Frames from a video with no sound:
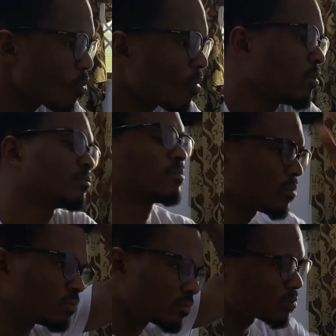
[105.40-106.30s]
the
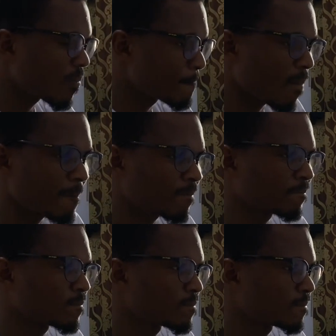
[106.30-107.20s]
lessons
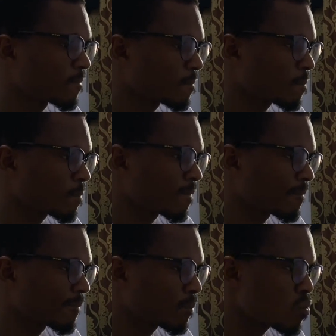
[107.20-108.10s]
quick,
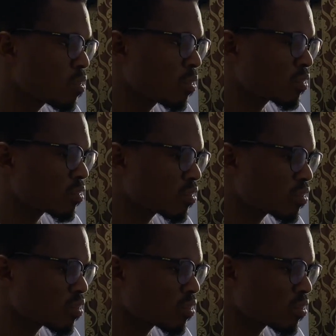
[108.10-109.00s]
and I'll finish. But
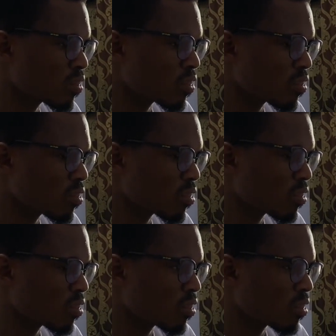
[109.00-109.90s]
honestly,
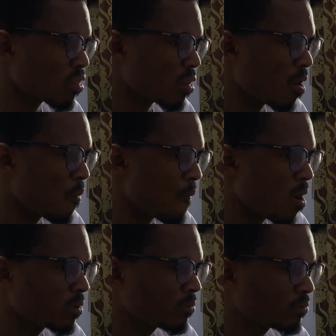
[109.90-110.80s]
it wasn't like
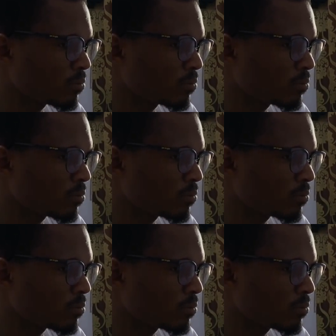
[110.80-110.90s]
that.